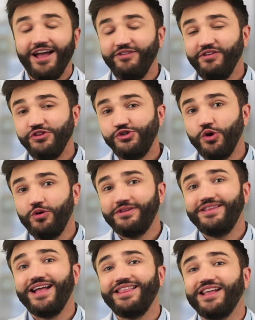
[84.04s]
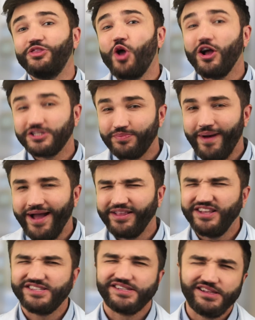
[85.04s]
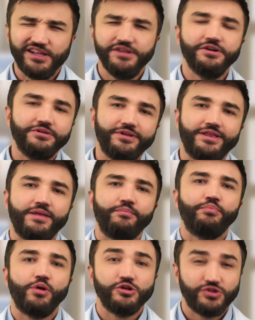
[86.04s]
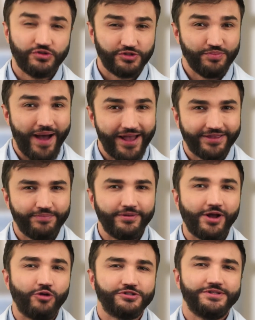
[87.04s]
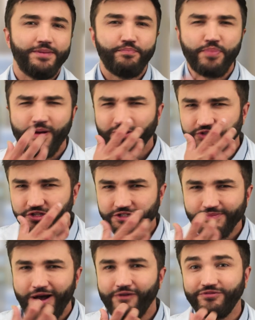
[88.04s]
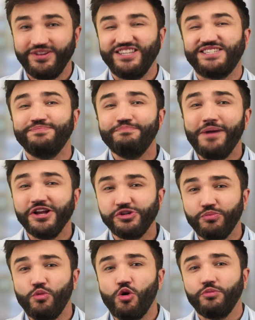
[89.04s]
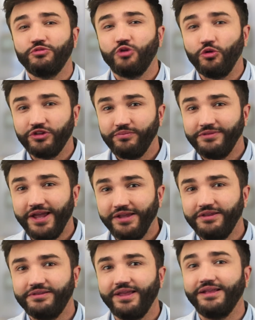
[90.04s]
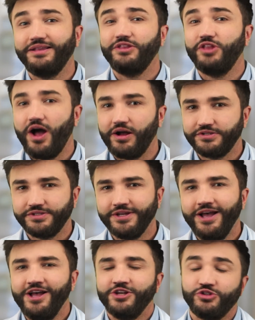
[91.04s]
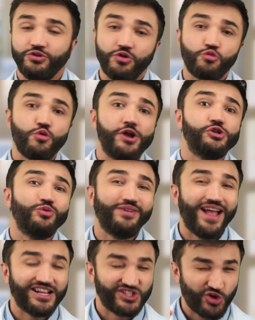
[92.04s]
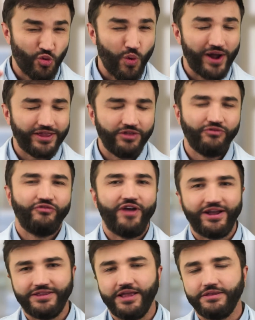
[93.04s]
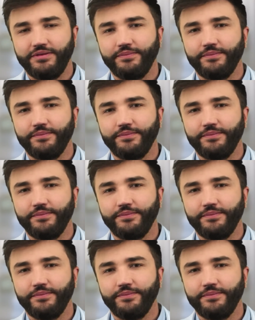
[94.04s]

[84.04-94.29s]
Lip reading: I even joke that a dog's bite is cleaner than a person's bite because the person's mouth is much more contaminated than the dog's, so the region gets quite infected.